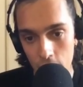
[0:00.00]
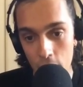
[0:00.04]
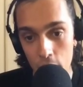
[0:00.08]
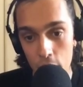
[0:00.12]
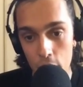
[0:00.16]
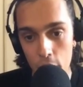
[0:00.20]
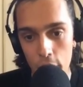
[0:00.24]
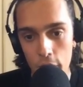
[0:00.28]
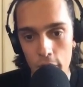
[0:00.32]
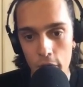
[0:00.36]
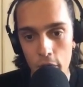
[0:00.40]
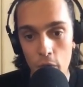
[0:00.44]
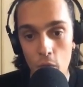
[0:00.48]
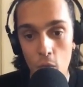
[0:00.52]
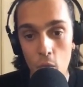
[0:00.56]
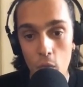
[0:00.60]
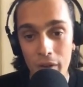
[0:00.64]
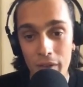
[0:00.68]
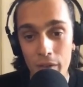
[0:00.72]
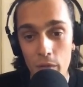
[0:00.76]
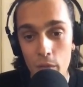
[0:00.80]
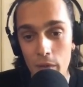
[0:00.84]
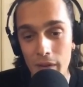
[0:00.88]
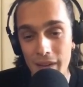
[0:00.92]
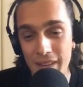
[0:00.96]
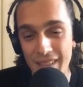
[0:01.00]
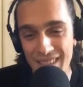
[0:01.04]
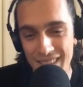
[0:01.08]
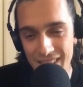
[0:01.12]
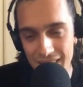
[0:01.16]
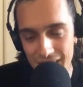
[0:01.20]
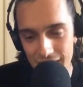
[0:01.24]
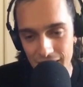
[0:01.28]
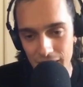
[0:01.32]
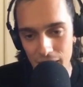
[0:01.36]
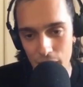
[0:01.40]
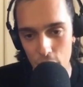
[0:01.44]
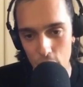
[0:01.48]
understand what will
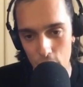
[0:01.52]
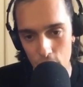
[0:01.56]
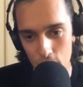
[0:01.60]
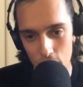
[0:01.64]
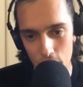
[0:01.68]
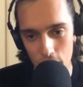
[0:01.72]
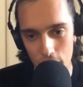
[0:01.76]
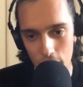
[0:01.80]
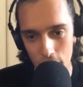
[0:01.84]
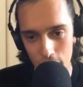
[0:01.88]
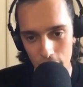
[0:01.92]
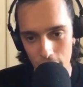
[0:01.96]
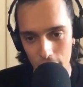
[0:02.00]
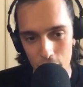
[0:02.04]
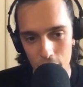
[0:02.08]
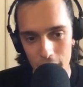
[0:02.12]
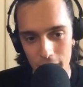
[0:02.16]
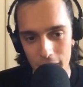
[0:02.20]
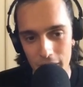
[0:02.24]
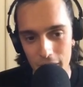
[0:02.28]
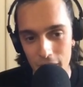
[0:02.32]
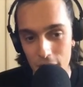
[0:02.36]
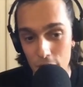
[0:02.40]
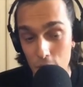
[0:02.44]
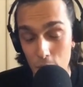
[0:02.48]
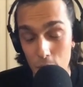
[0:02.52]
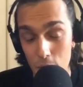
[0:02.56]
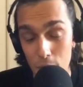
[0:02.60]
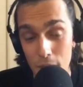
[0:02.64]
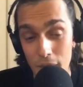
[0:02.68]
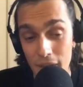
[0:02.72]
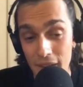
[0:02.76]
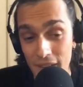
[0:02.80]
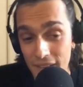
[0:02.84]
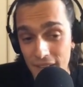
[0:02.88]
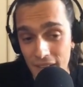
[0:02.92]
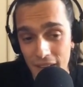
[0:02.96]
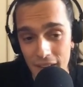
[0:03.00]
kill the product. Is it the
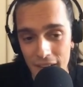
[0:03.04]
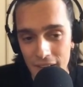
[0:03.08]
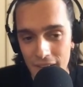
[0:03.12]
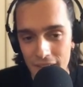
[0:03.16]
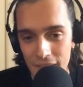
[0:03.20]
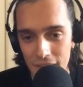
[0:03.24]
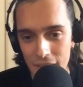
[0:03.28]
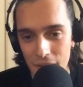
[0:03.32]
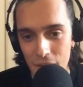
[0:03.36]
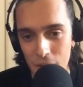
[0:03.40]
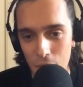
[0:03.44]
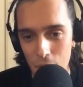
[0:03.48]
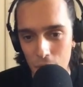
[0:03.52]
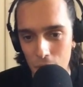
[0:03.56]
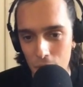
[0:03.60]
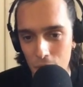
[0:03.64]
base idea, or